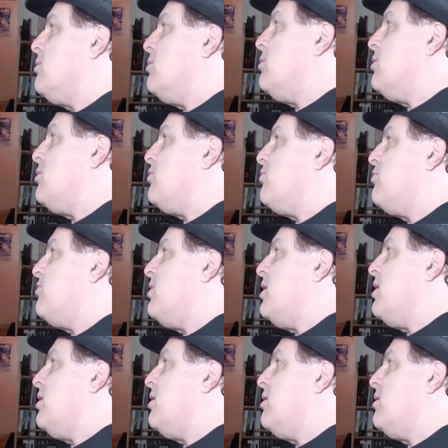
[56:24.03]
Little
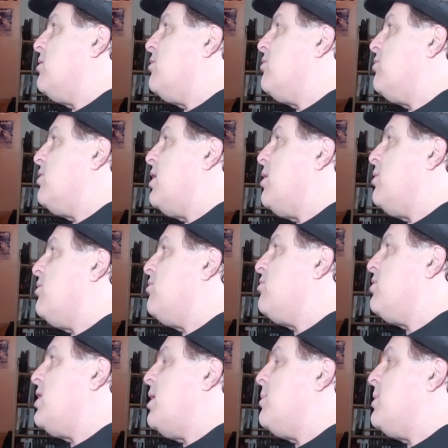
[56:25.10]
stunt. So now he's
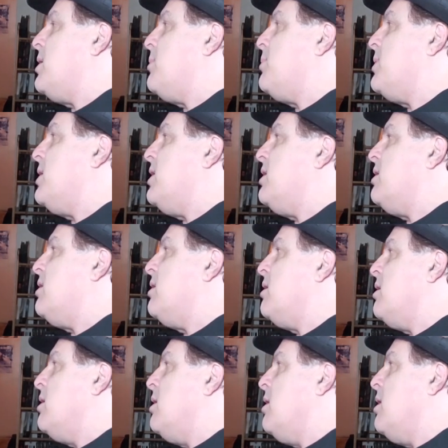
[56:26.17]
climbing up and
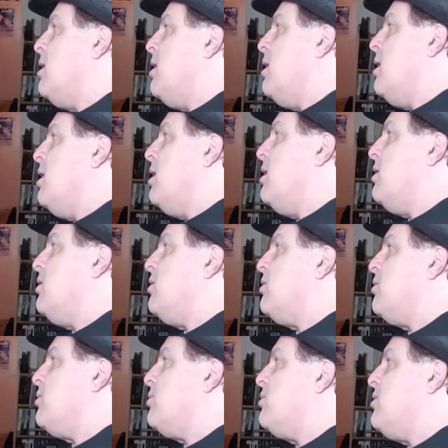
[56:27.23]
in
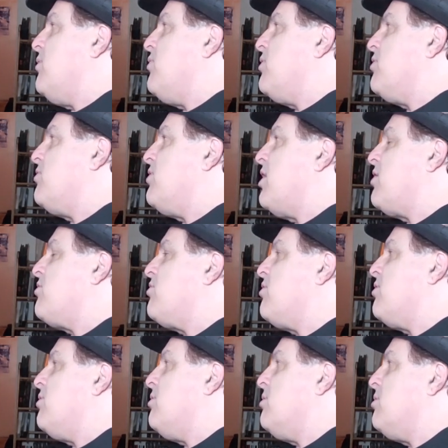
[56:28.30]
a different
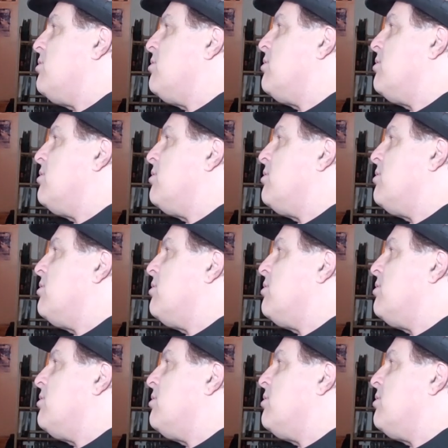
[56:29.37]
section.